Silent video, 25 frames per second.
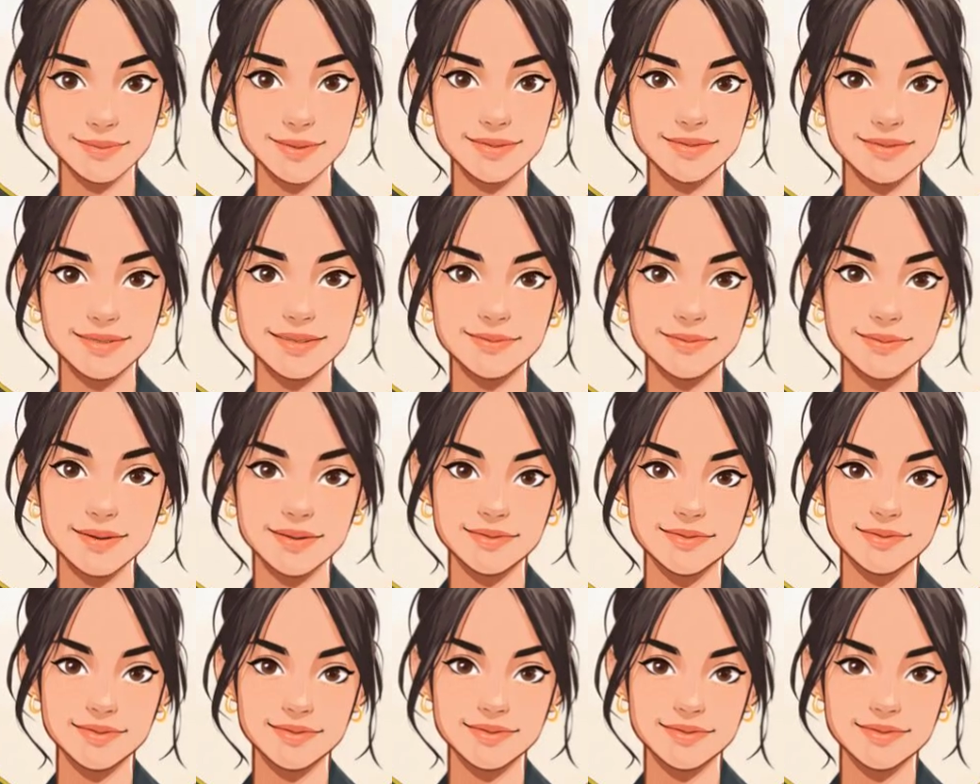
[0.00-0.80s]
They
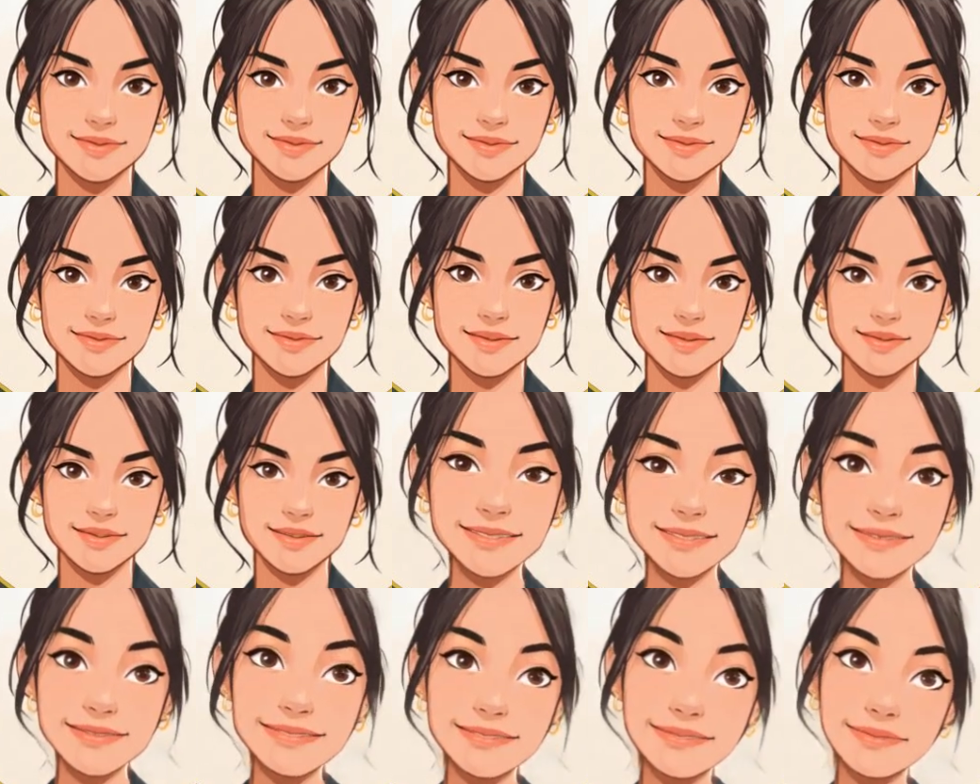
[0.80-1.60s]
use pods,
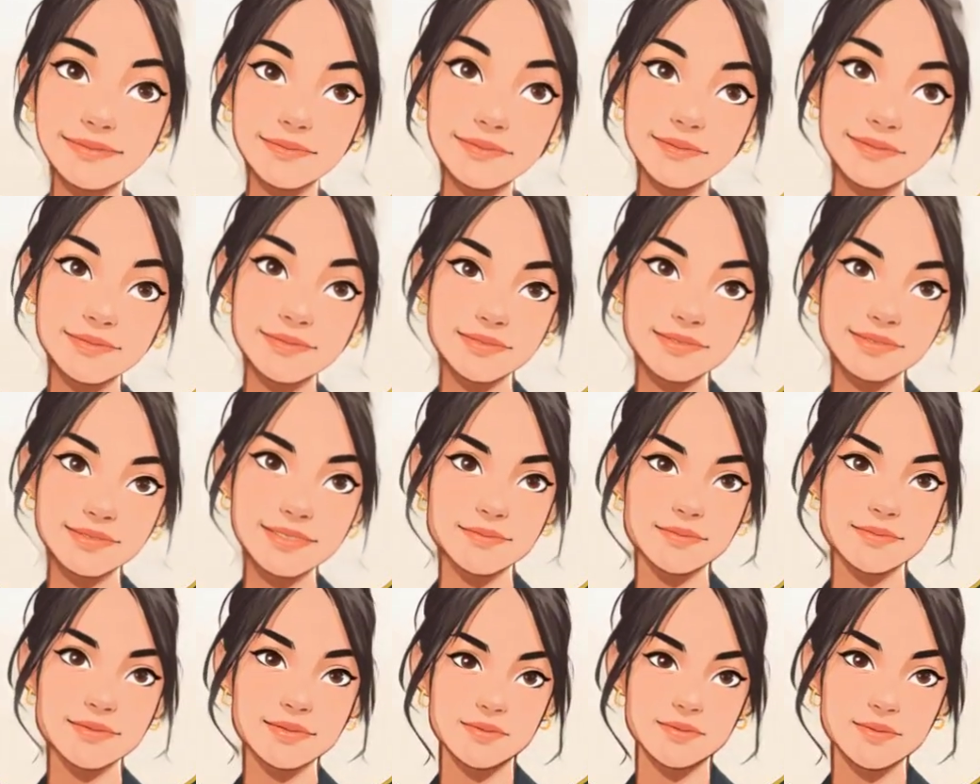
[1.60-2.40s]
often with
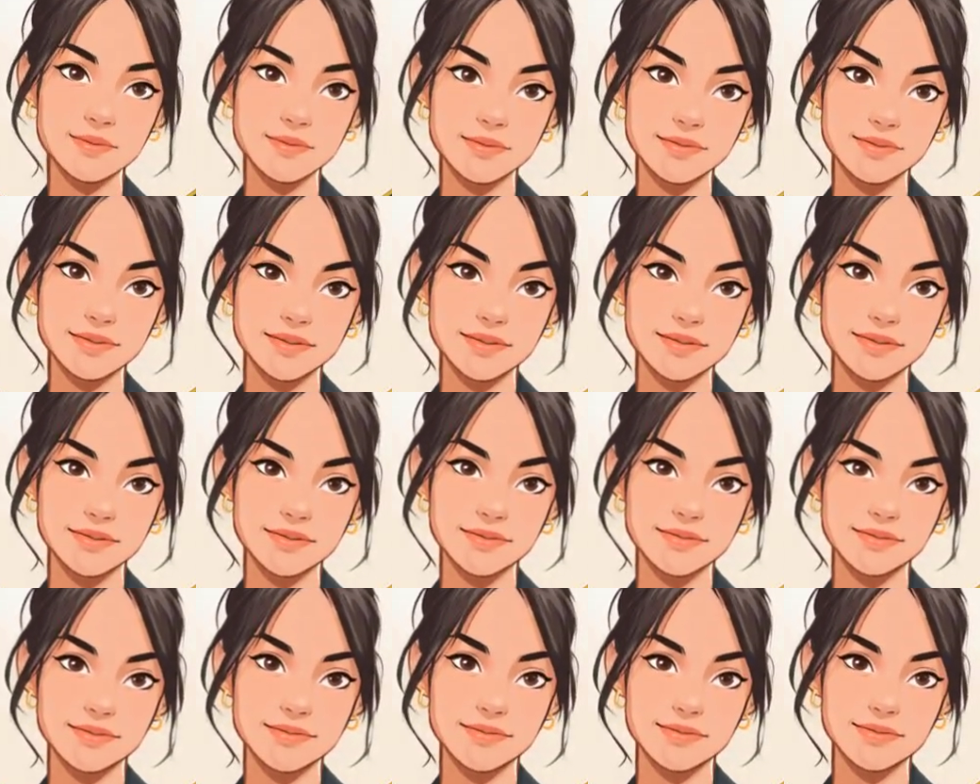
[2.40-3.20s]
Docker or
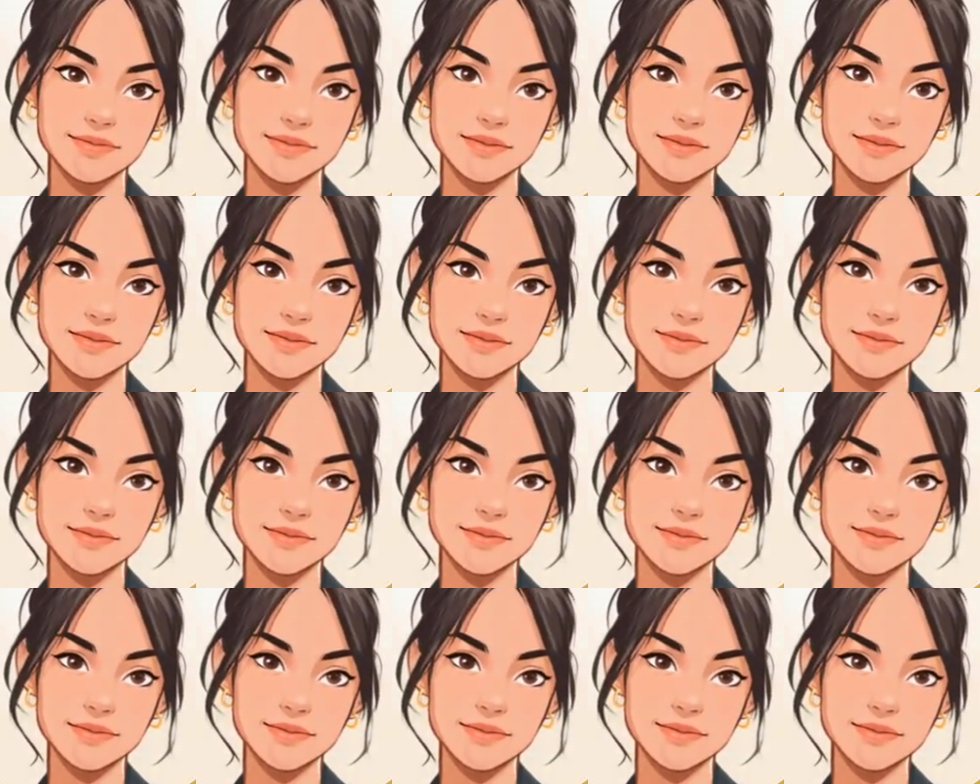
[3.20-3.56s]
Containerd.